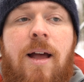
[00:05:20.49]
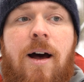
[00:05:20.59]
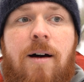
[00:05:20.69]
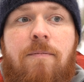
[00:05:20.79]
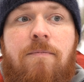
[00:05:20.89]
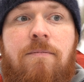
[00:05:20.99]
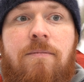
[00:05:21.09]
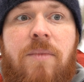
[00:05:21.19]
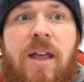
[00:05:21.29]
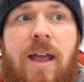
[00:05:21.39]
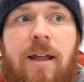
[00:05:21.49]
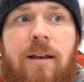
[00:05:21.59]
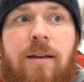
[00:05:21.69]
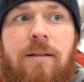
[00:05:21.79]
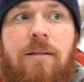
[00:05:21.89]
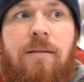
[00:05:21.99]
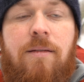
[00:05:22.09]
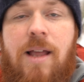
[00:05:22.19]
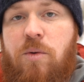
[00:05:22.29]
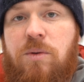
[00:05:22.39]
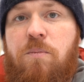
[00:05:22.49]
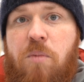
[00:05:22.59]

And that was